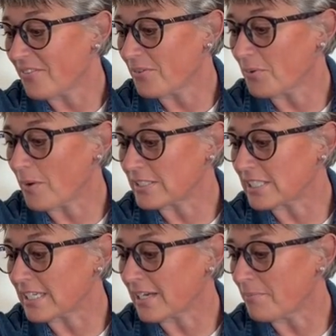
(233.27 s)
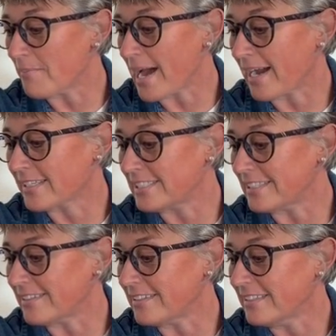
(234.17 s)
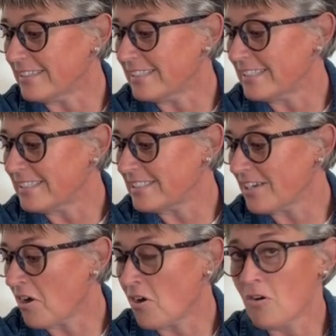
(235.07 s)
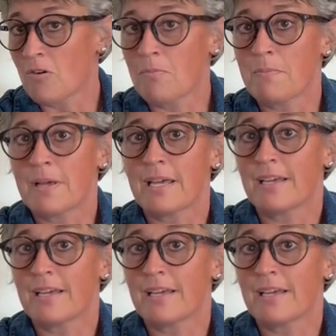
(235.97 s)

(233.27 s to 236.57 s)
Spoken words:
we'll watch it come back to home.